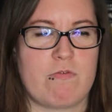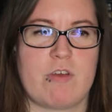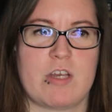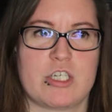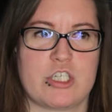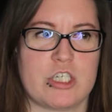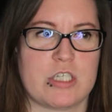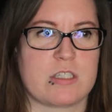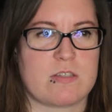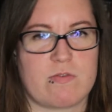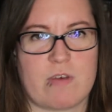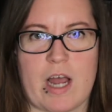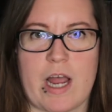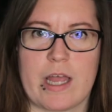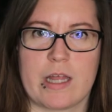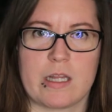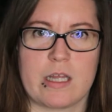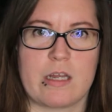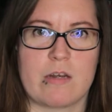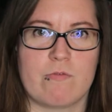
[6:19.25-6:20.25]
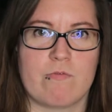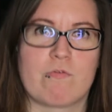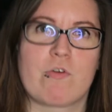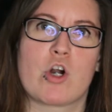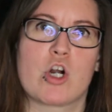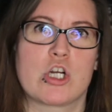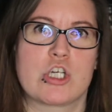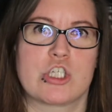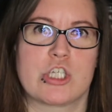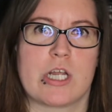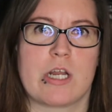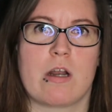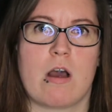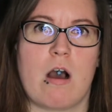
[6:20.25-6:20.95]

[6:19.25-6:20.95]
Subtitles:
vicious, violent version